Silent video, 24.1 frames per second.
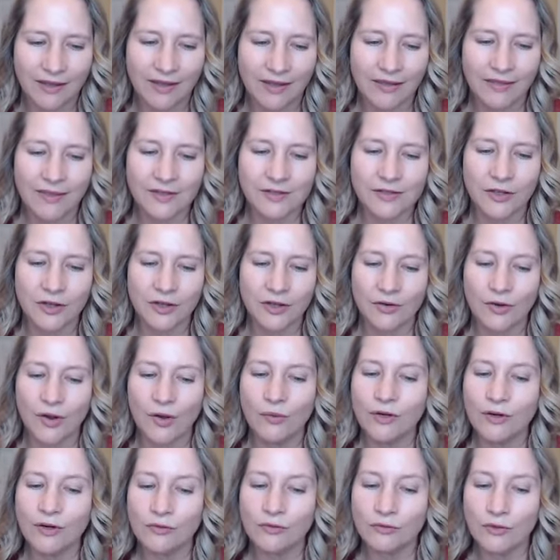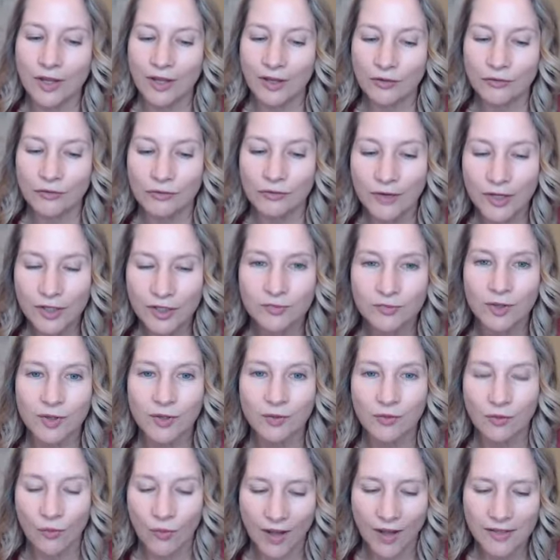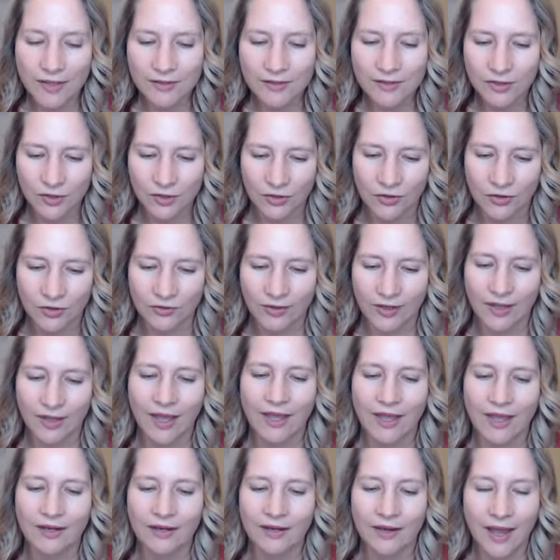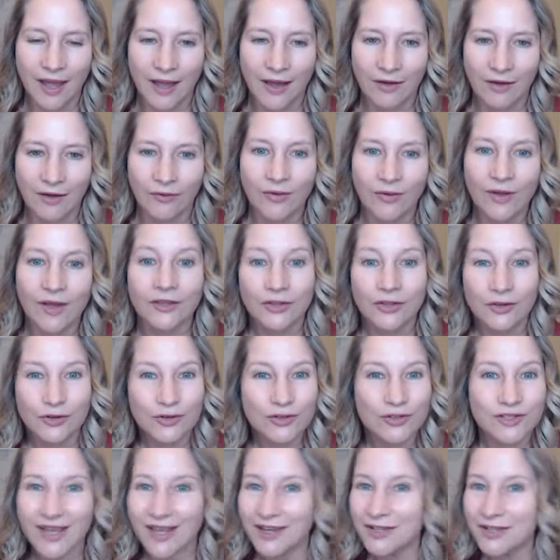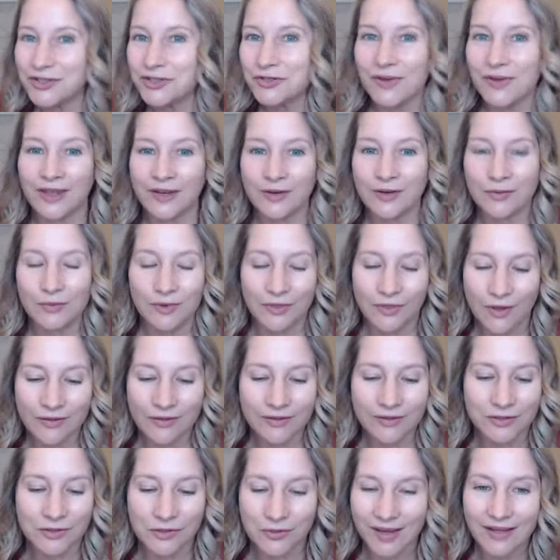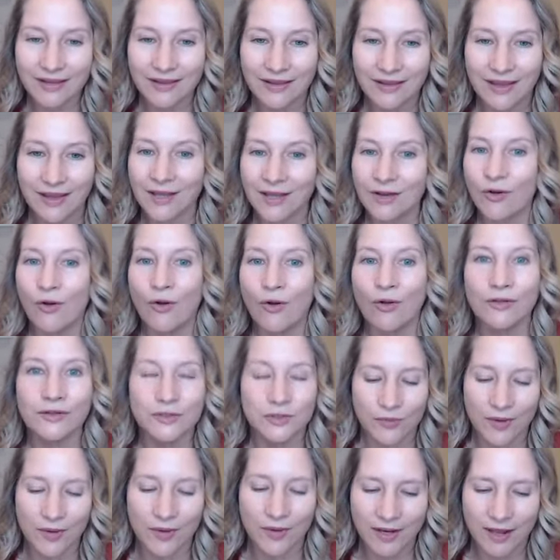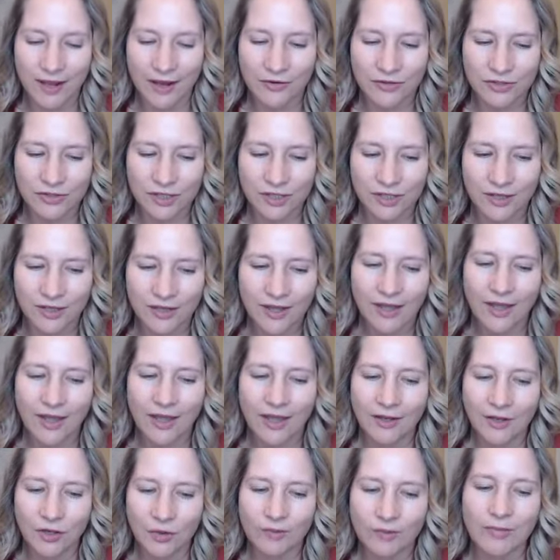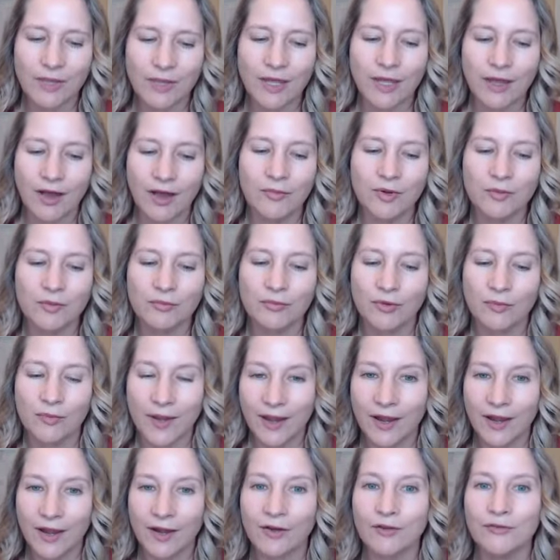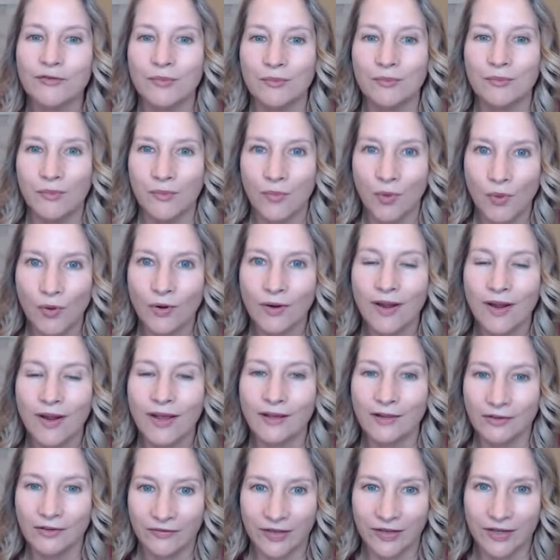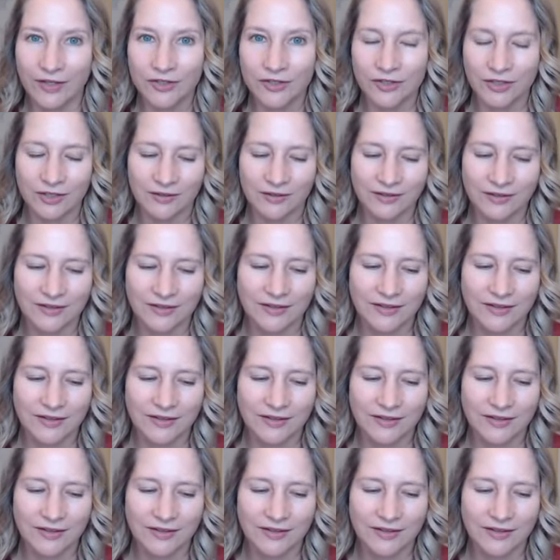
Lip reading: They say your own enrichment was occurring, and now you're saturated with all this great light, all this great energy, and you are becoming prepared for more elevation.